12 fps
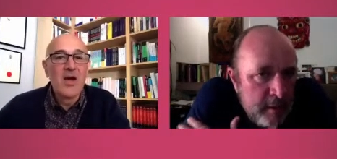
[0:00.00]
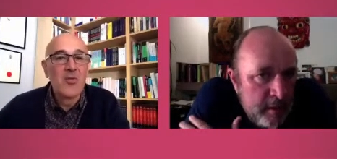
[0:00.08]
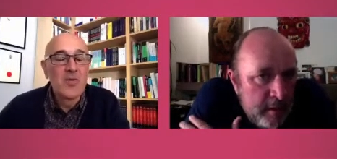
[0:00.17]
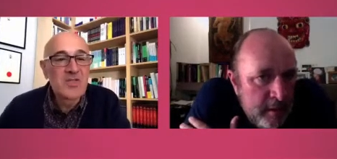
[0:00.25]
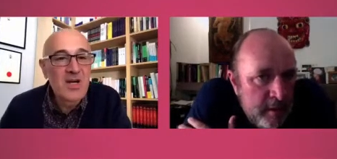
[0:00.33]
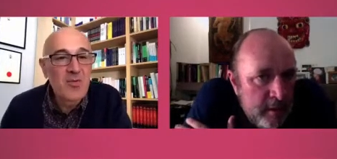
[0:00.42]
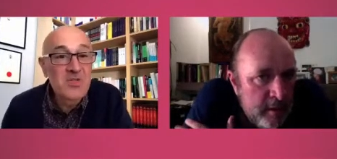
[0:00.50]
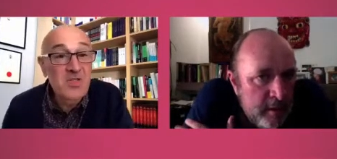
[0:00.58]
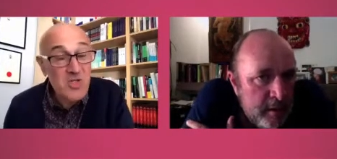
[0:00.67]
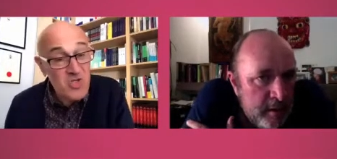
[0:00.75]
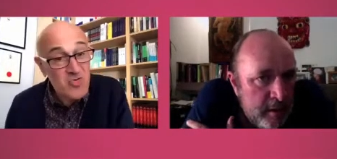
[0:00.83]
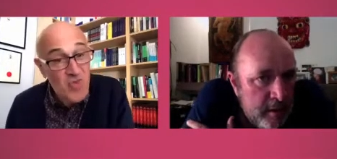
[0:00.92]
Speaker 1: was a was an
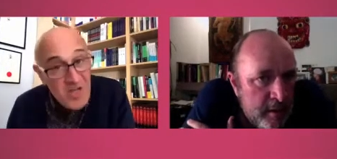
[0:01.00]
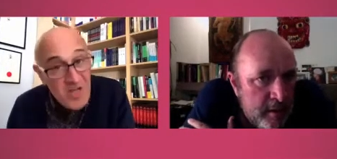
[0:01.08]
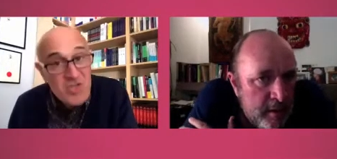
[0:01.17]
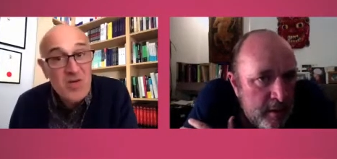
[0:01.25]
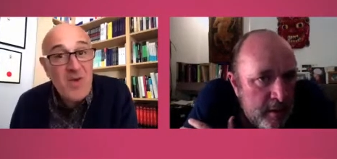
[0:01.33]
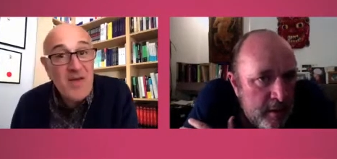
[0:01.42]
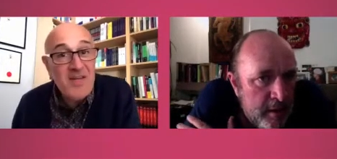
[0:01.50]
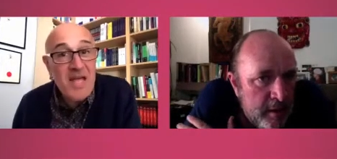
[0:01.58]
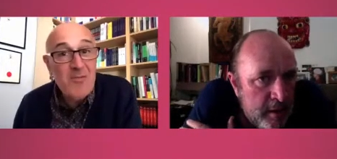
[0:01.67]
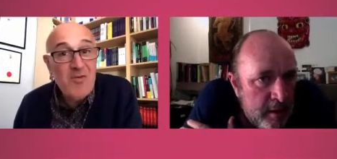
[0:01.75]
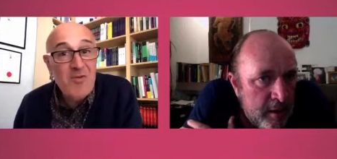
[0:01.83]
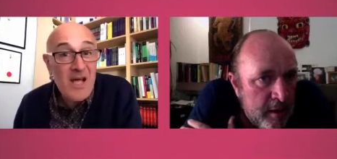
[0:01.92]
astrologer by the
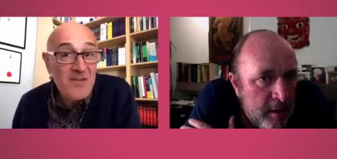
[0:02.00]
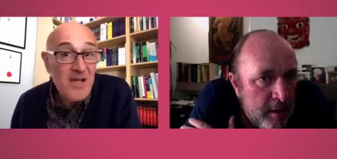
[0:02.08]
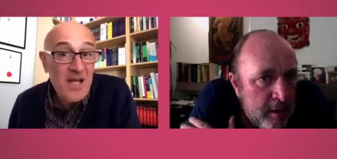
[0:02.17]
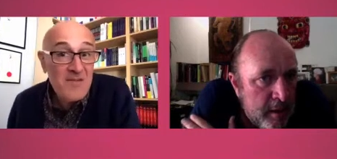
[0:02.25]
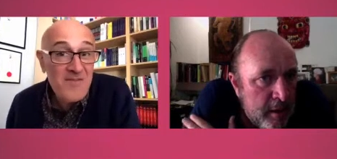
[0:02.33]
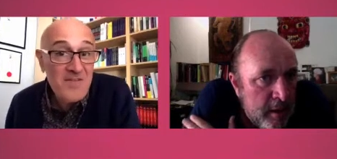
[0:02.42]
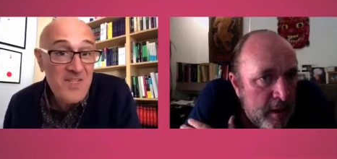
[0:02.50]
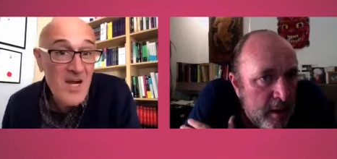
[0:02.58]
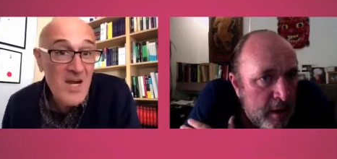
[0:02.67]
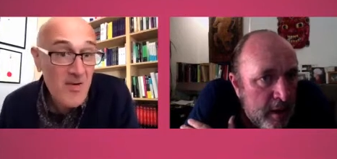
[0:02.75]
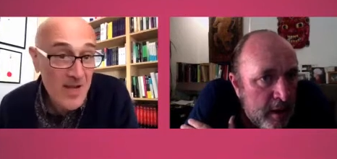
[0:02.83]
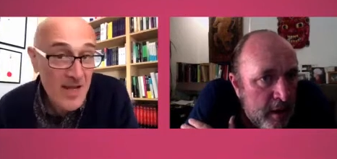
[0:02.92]
name of Al
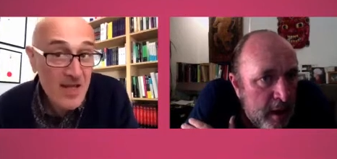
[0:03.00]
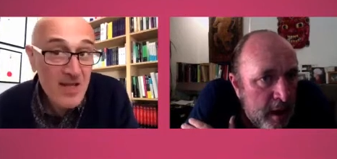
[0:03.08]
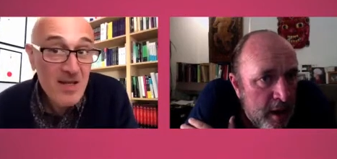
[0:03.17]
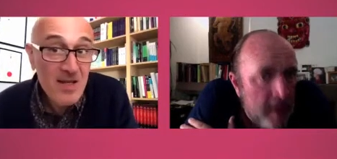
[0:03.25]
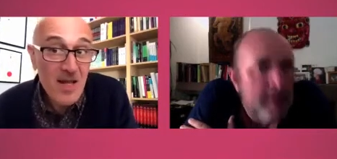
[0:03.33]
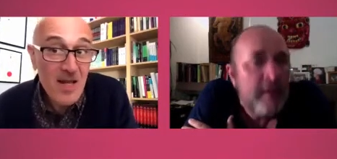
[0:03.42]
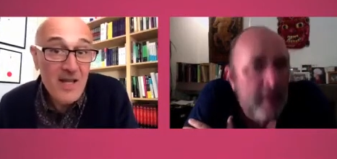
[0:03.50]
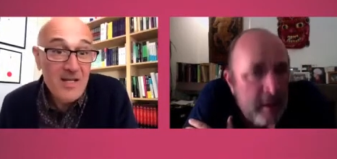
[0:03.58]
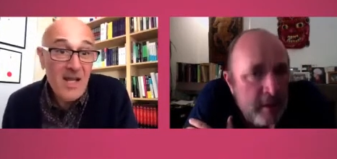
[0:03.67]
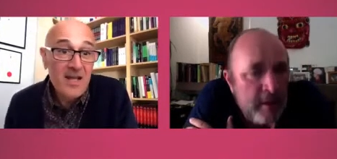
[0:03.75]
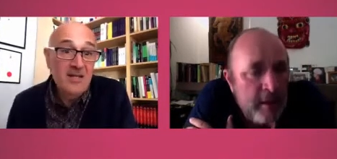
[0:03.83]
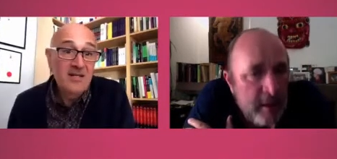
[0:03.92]
Fazari, in,
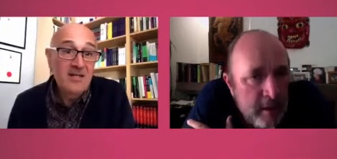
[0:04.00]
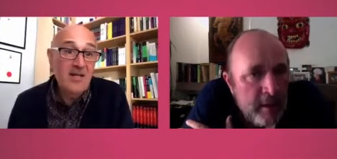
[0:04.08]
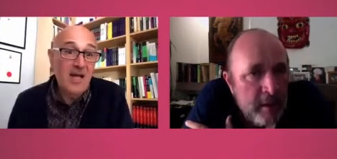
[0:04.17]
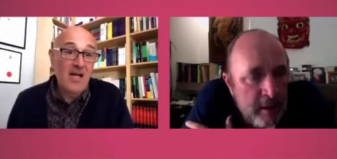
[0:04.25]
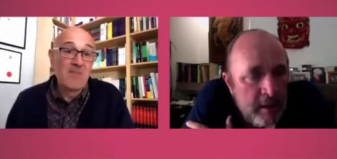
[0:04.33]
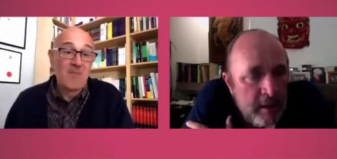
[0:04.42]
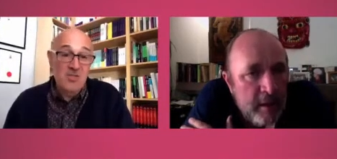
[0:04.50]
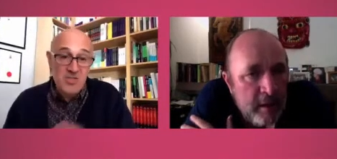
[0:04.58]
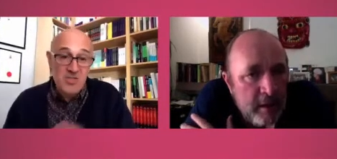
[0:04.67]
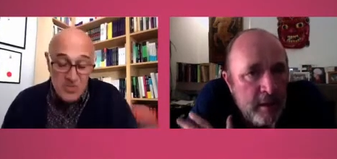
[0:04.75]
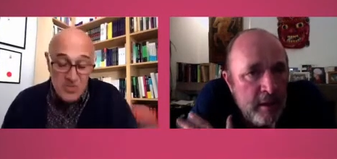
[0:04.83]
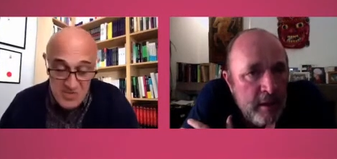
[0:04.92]
in uh,
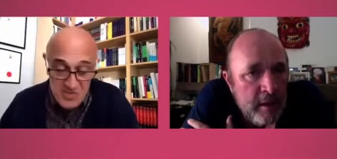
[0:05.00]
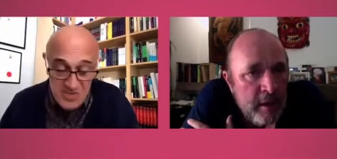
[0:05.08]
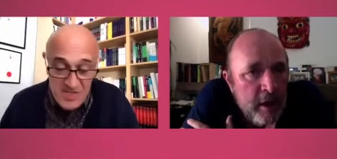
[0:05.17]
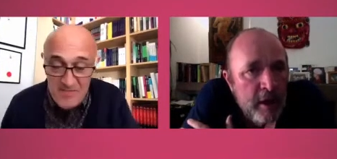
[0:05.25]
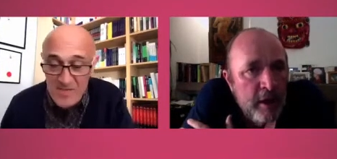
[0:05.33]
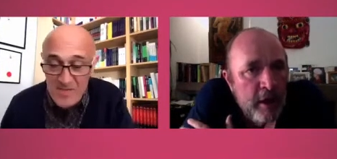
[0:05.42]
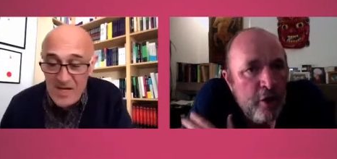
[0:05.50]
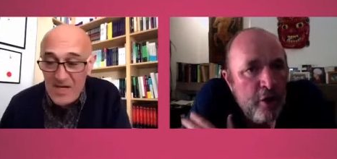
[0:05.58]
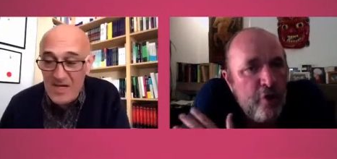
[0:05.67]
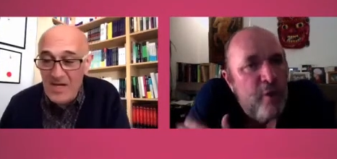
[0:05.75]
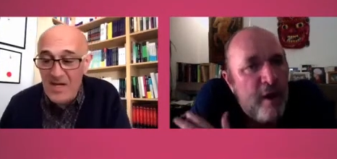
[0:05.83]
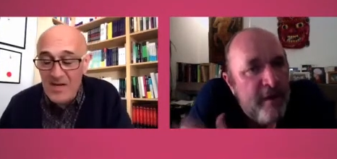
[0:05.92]
Mansour's. Um,
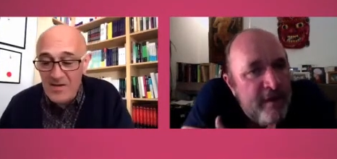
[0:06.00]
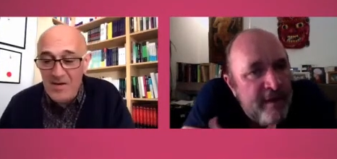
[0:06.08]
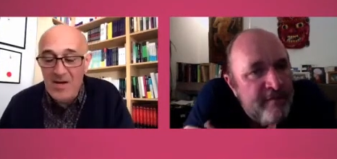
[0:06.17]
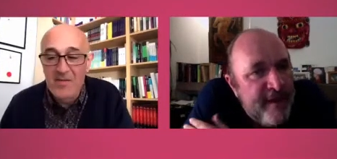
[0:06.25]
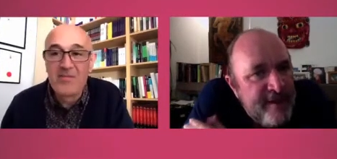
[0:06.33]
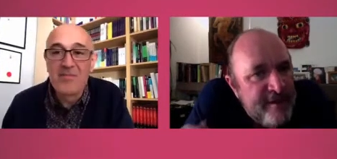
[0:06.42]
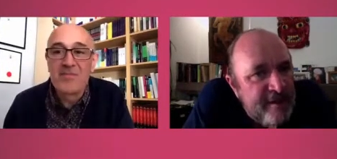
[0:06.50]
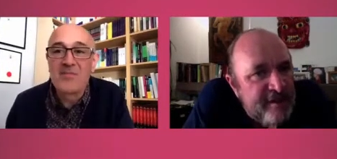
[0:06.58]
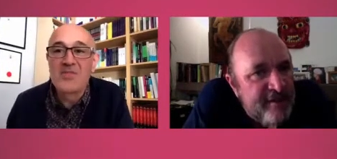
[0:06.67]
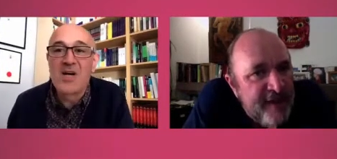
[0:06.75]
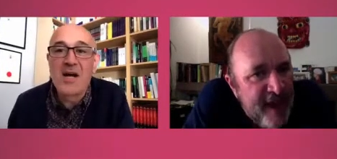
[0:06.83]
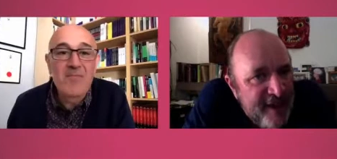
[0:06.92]
Speaker 2: uh, one of the inventors
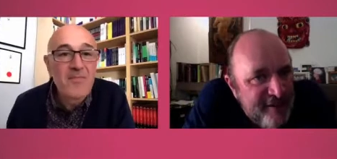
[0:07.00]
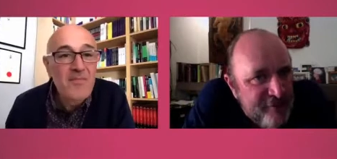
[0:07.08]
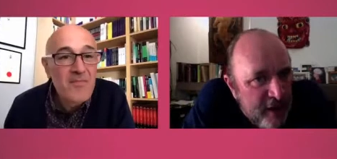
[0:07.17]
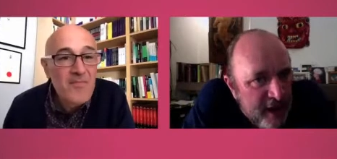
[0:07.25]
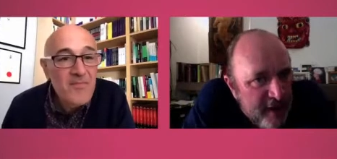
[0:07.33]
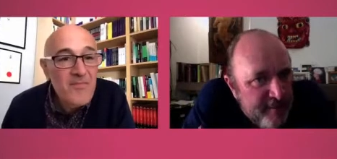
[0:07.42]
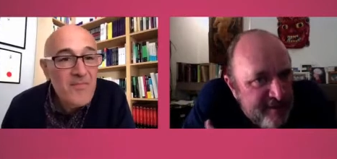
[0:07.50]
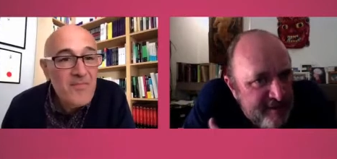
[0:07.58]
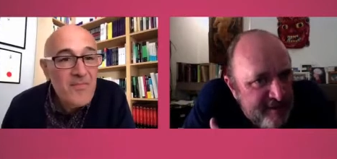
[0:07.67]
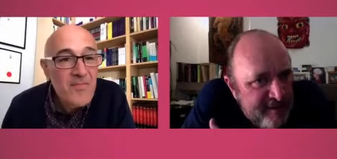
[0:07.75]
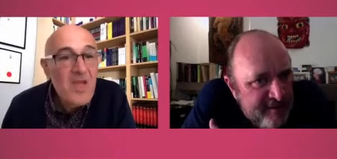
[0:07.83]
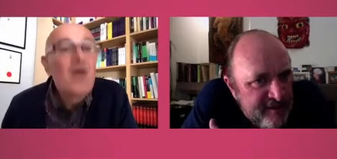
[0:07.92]
of the astrolabe, isn't
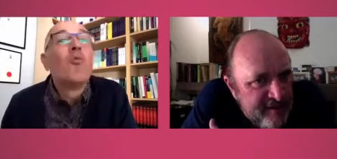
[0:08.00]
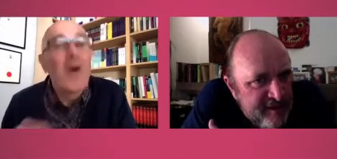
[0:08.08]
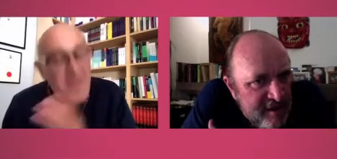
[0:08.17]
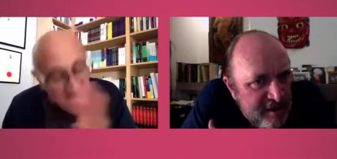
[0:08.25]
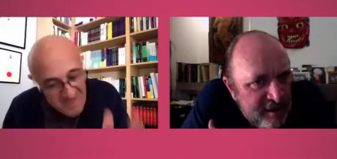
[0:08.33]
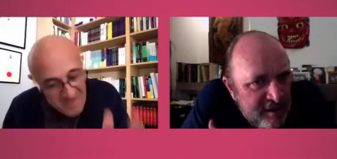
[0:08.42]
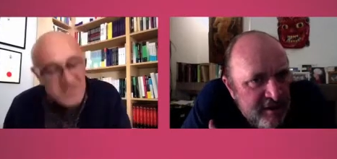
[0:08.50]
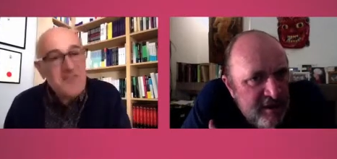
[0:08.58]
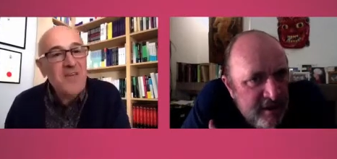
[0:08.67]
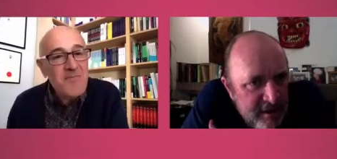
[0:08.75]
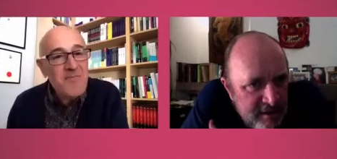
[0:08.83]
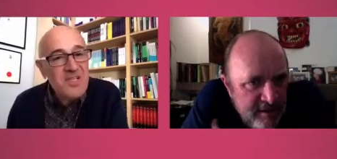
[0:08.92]
he? Fazari?
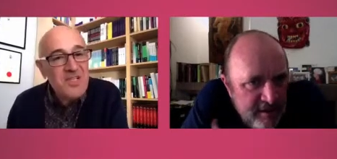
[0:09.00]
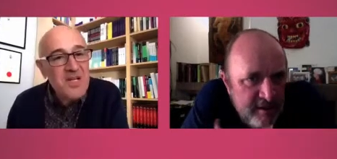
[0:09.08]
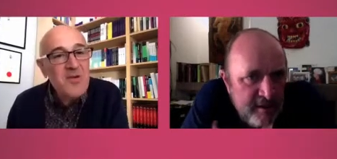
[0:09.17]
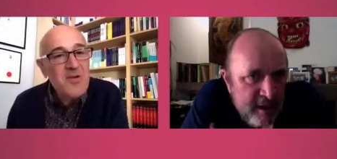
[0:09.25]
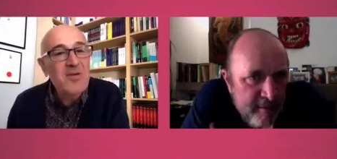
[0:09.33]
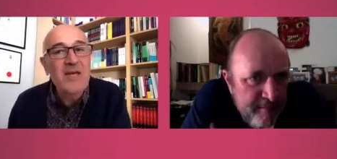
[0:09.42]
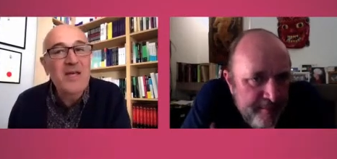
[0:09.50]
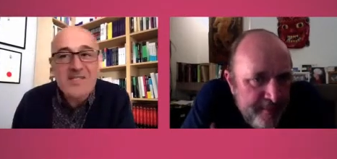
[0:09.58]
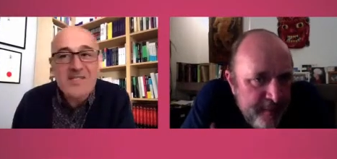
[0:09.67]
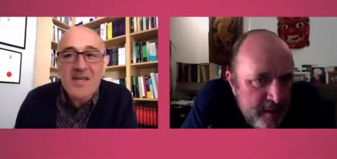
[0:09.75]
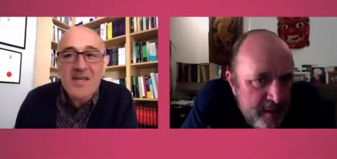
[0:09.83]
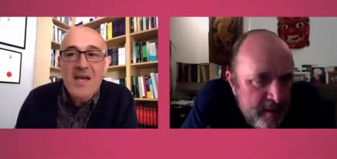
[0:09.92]
Speaker 1: absolutely, yes. I
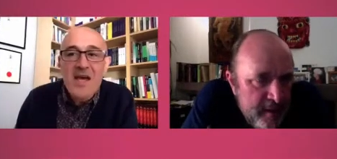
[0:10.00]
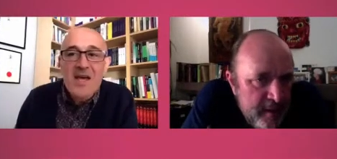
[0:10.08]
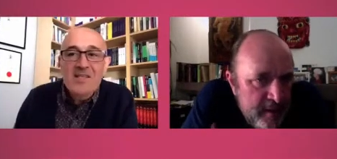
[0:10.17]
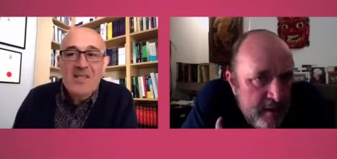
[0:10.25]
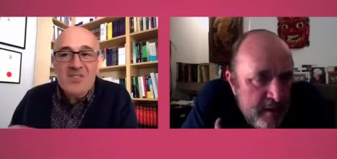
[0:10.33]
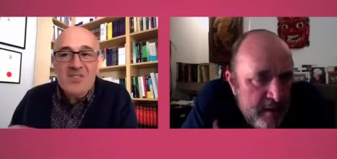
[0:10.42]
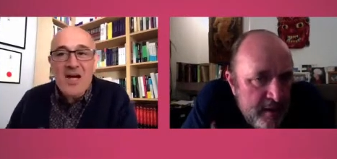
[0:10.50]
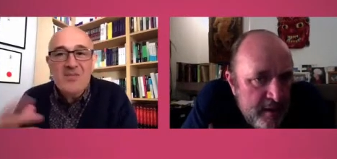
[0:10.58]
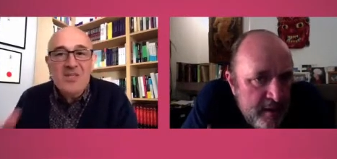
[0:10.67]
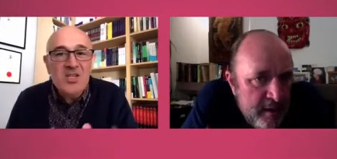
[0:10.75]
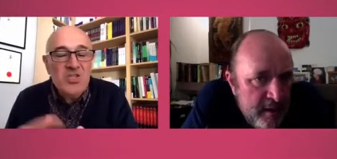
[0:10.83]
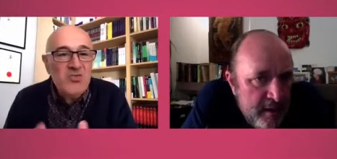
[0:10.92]
think sometimes in
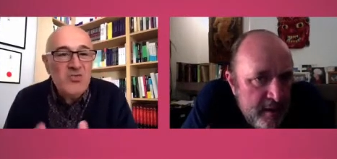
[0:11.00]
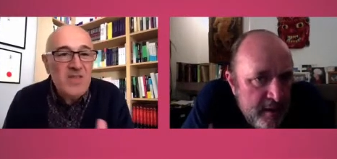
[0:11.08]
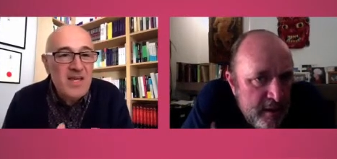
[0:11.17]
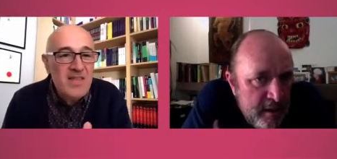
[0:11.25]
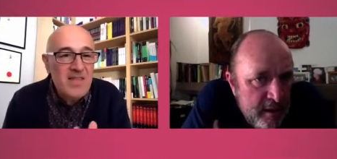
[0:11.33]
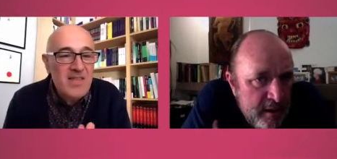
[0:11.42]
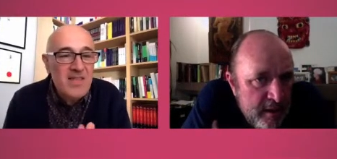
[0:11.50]
history there